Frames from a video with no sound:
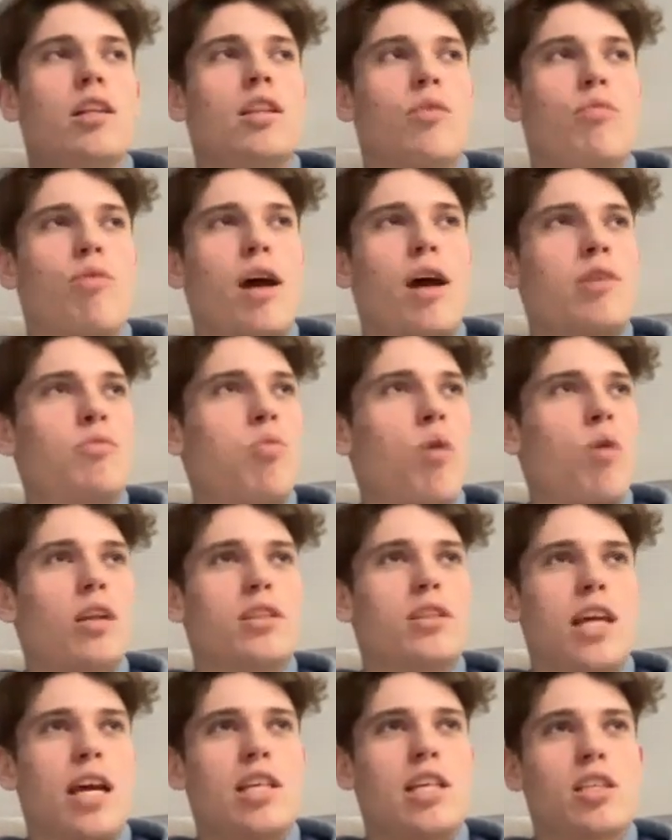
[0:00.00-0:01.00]
The red
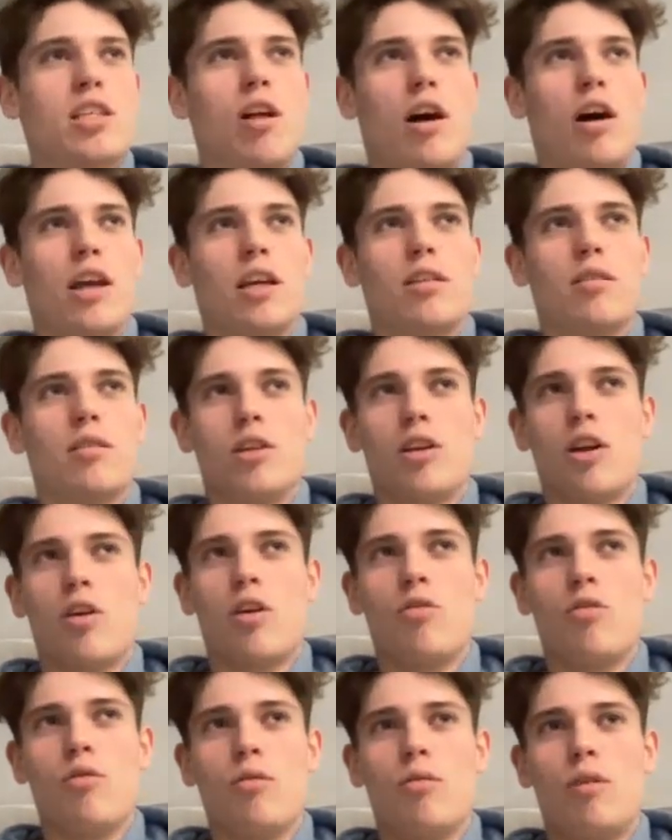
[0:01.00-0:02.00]
one tastes like,
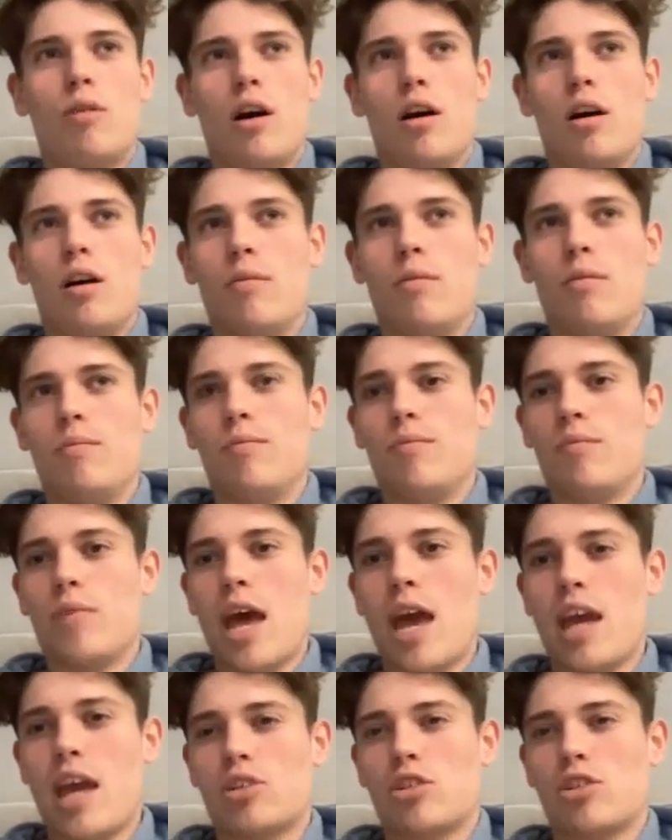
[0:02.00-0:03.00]

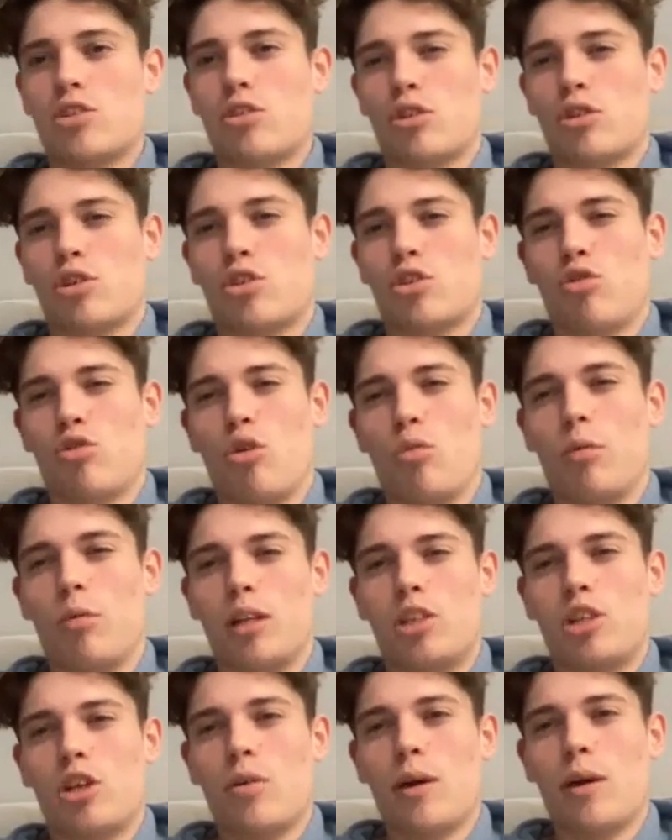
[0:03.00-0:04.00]
extra
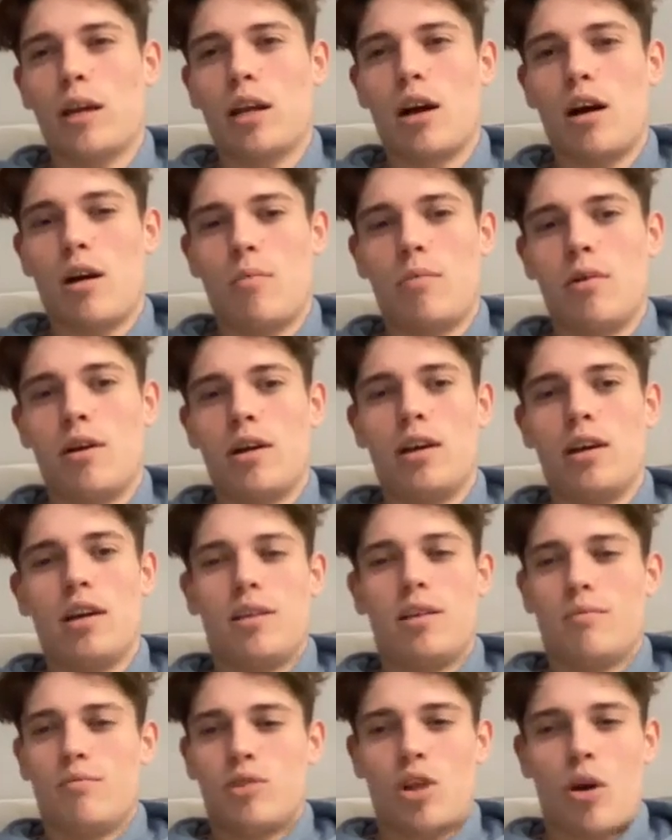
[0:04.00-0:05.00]
strawberry chewing gum.
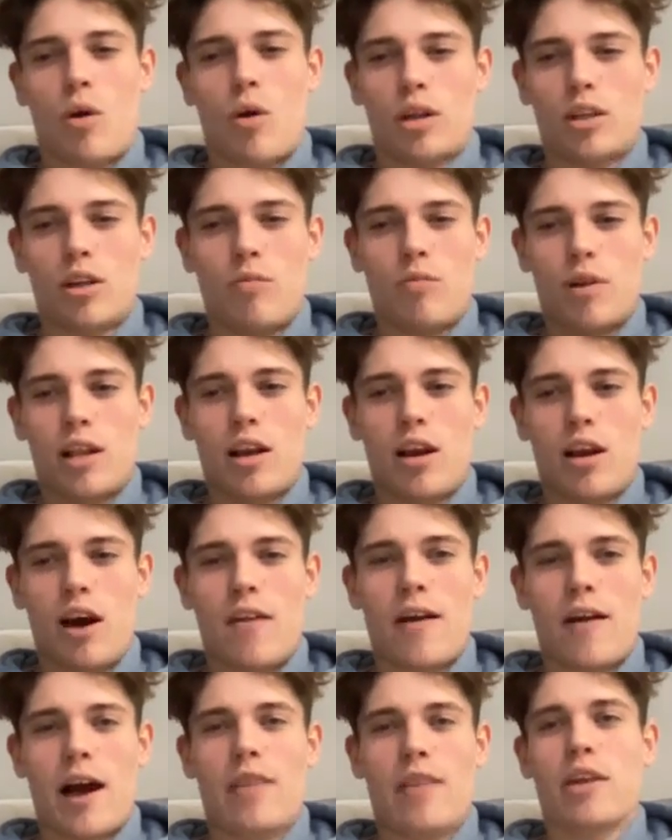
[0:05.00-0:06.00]
So I don't really
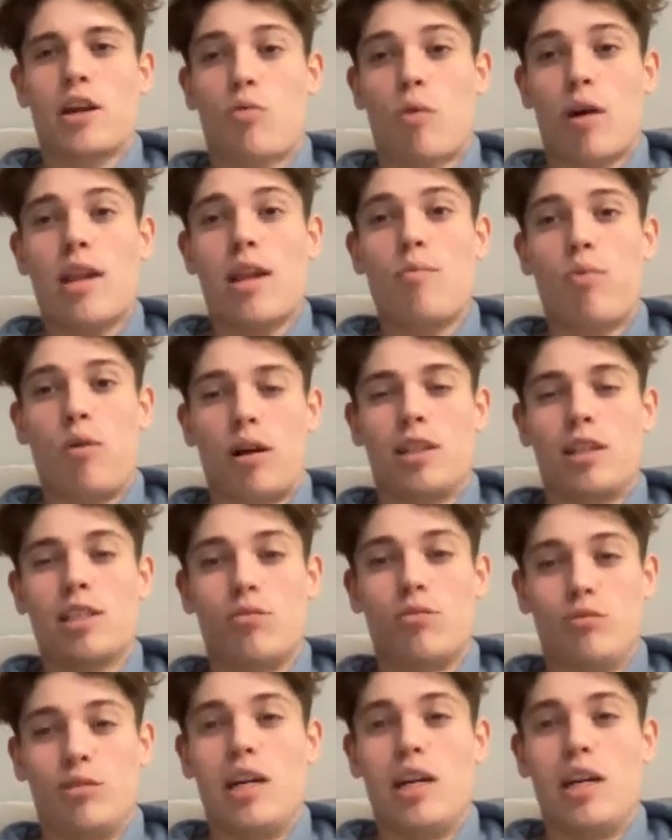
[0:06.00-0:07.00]
like that. And the grape one is
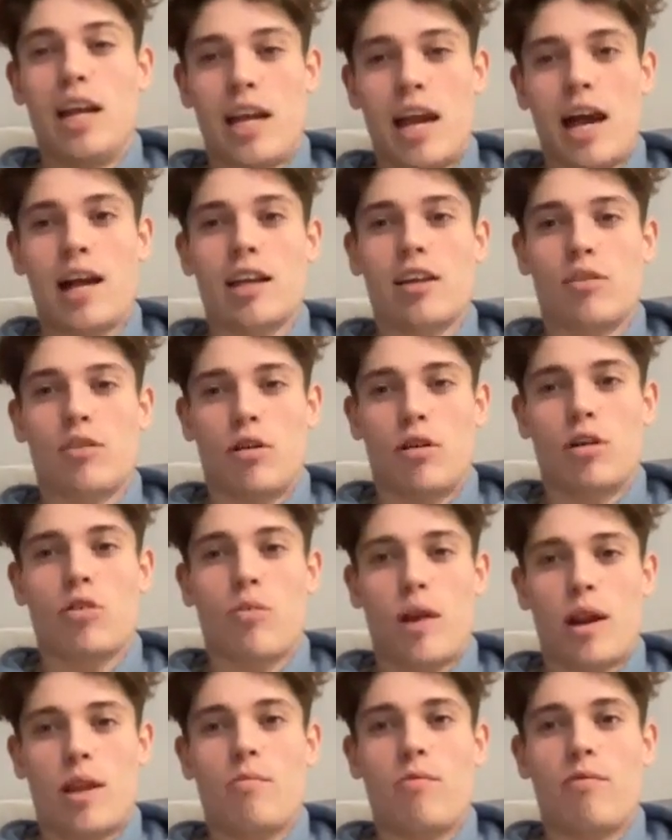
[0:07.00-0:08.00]
a really accurate
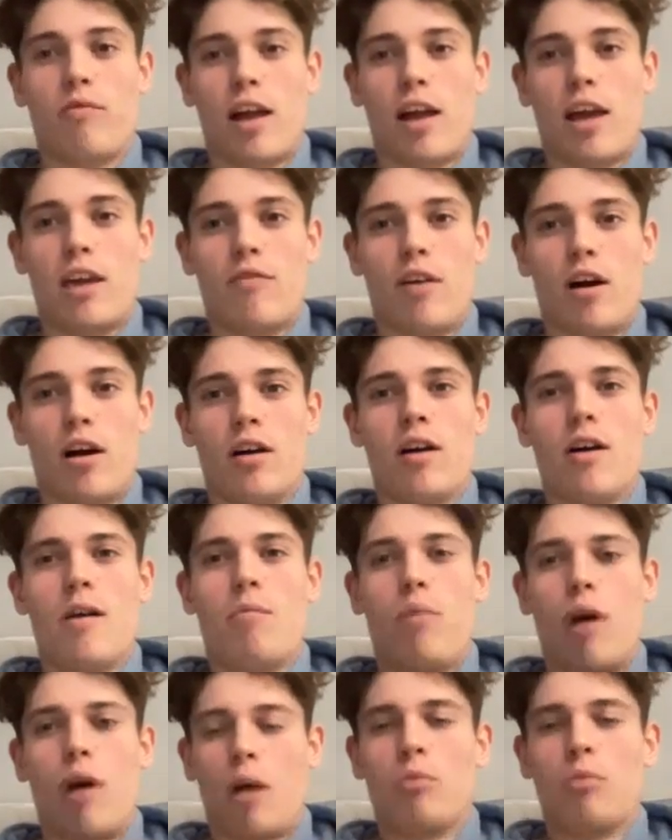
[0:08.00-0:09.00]
grape flavor,
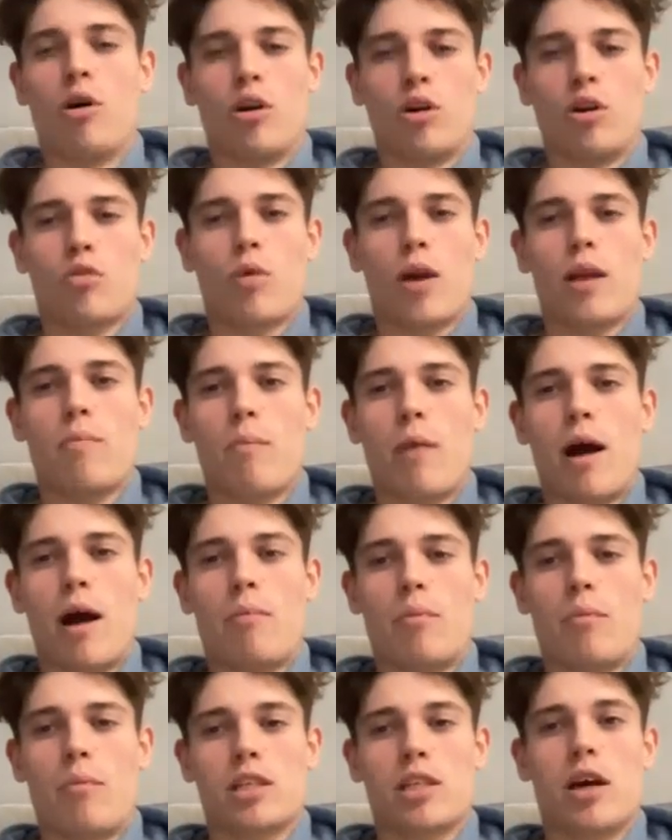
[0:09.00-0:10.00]
but I'm not a grape
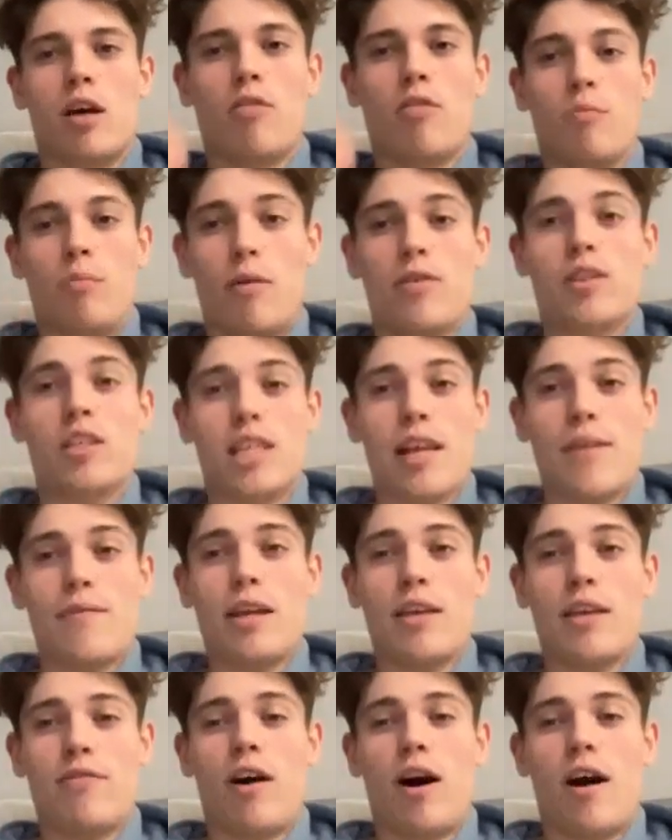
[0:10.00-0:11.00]
man myself. But for
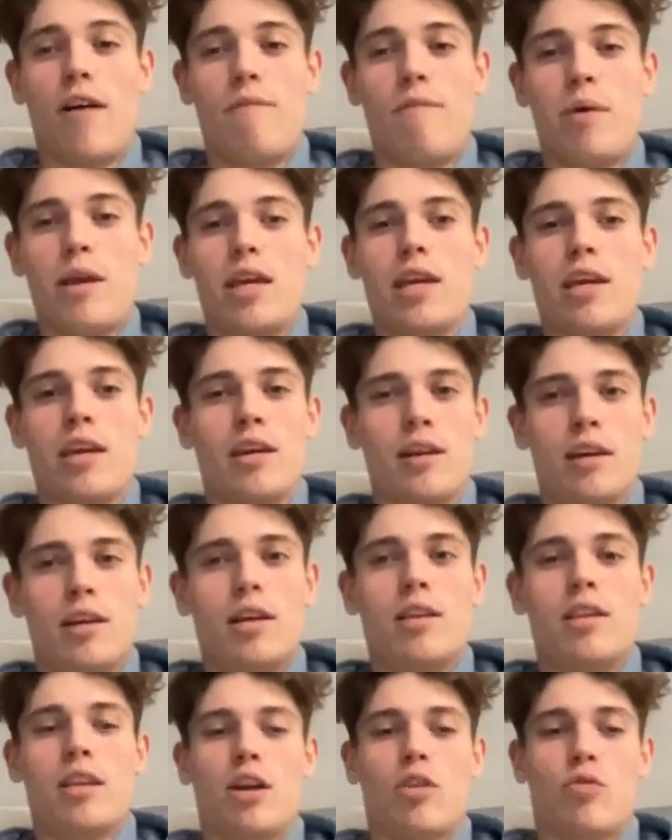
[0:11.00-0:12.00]
75p,
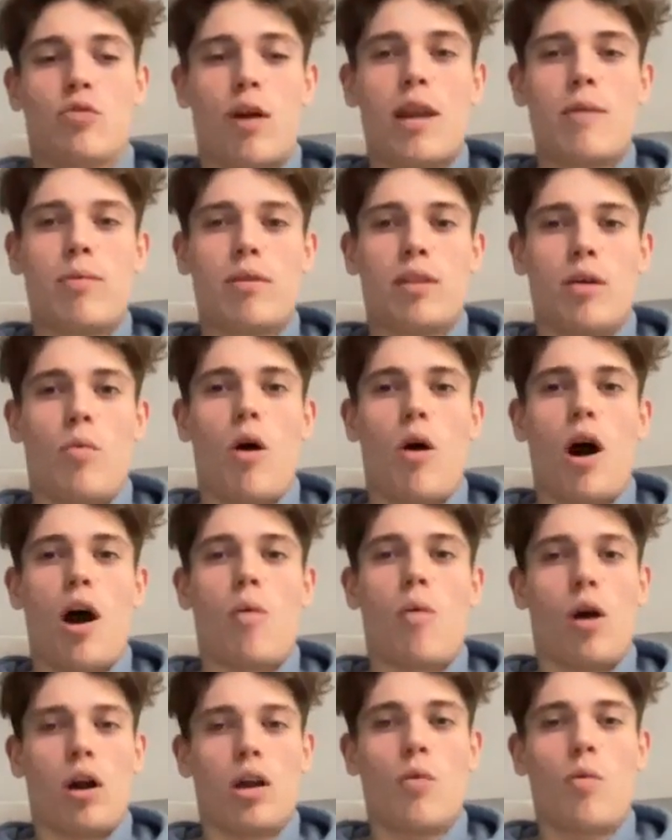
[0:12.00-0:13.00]
the grape and the
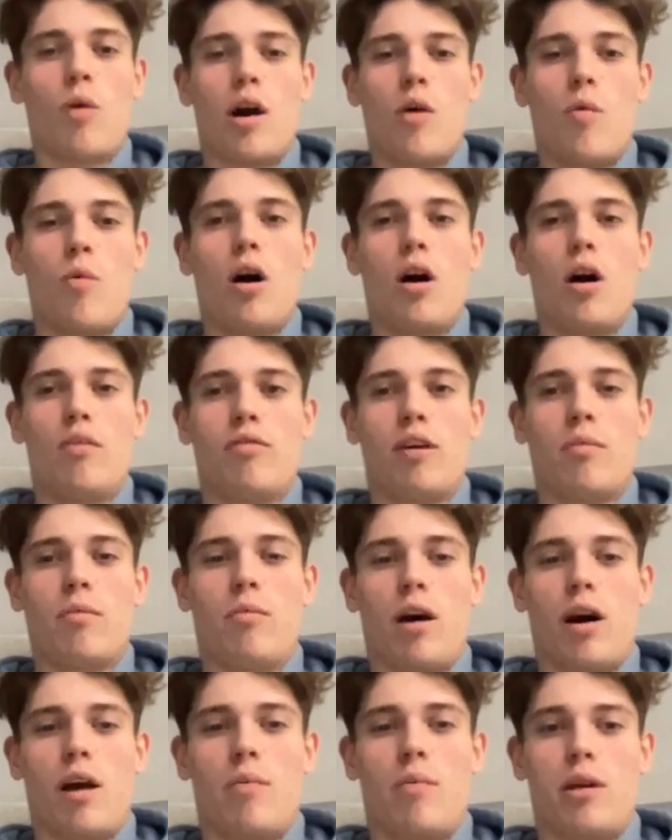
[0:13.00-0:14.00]
white one are well worth it, in
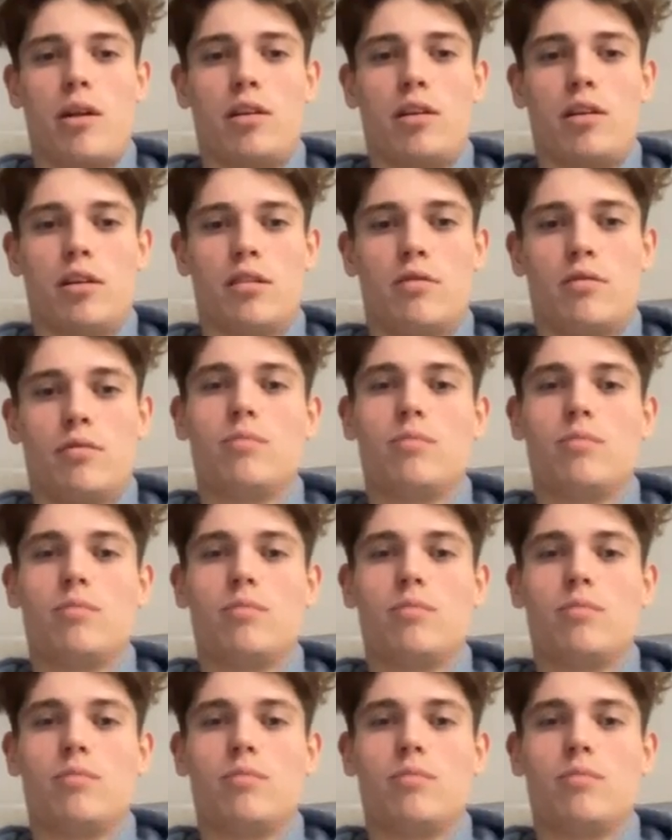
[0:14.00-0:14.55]
my opinion.